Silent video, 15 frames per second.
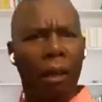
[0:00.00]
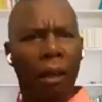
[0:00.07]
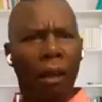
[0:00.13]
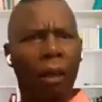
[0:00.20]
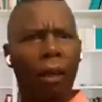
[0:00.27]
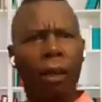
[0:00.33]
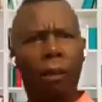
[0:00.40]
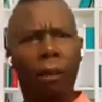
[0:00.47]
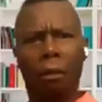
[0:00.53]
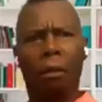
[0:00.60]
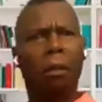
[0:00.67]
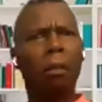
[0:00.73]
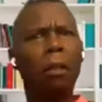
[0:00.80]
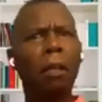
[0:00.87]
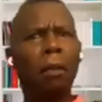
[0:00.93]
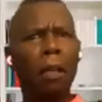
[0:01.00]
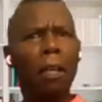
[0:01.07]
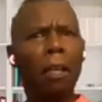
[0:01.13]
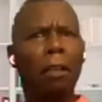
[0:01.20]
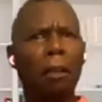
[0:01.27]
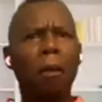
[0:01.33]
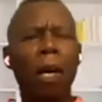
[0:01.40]
Who do you
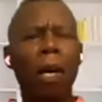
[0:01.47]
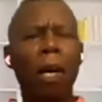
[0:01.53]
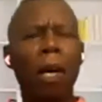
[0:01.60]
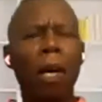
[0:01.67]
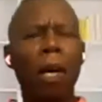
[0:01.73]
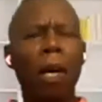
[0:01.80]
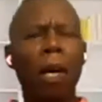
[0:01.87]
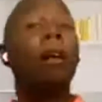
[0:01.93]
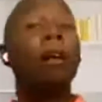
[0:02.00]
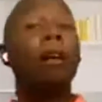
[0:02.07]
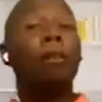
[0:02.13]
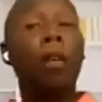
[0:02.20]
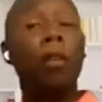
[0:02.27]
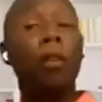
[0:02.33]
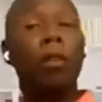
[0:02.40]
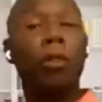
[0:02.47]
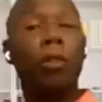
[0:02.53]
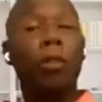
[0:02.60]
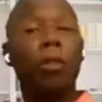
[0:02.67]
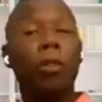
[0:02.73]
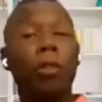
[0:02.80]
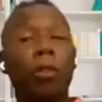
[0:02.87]
think you are? Oh, Rolls
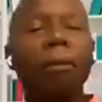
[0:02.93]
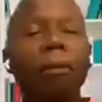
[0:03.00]
Royce.